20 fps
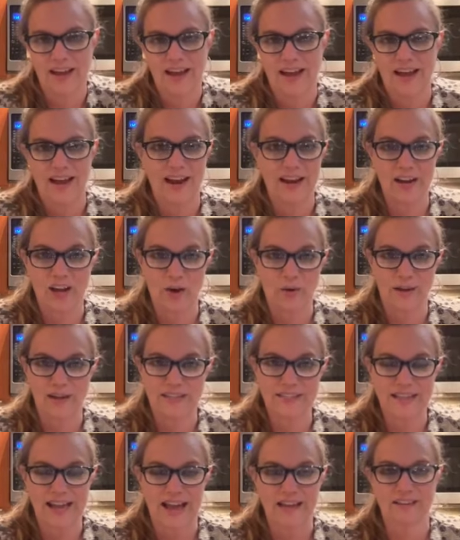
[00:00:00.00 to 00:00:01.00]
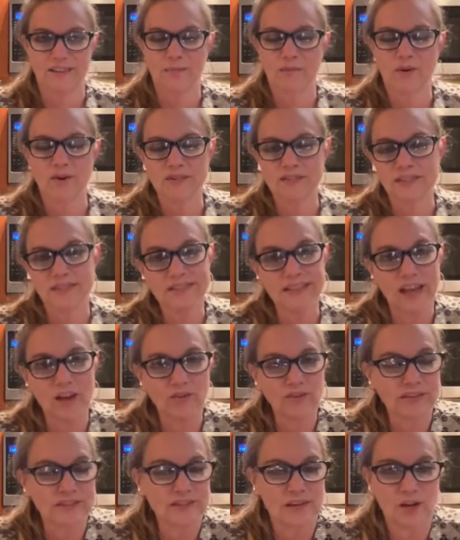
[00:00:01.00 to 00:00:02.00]
I know, exactly, because the scale
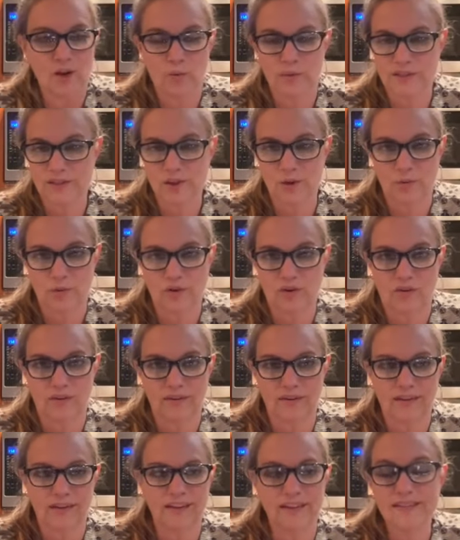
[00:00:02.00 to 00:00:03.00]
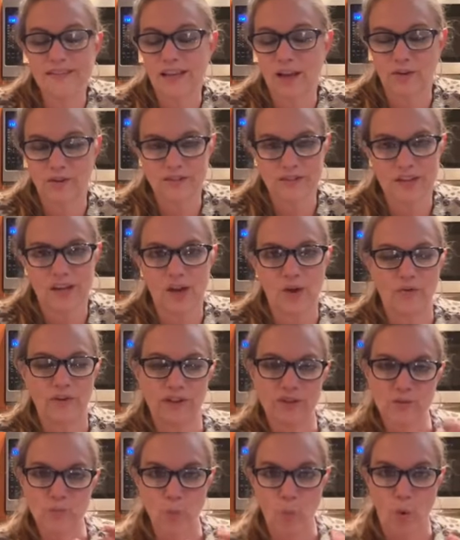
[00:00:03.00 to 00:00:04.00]
doesn't know what's going on. The scale doesn't know that
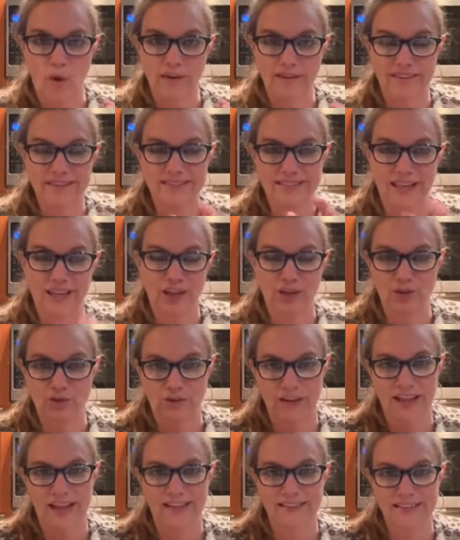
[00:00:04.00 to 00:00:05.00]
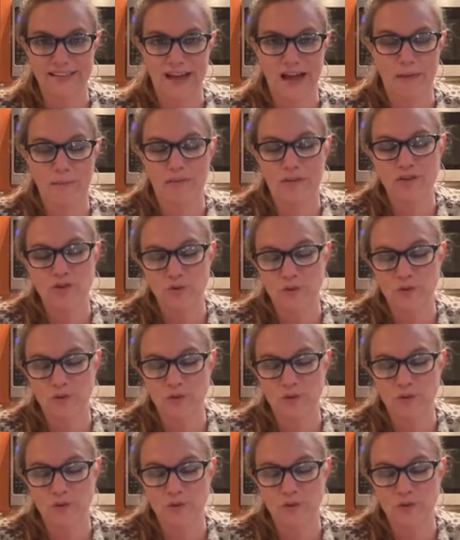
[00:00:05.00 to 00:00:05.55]
it's one singular day in time and that you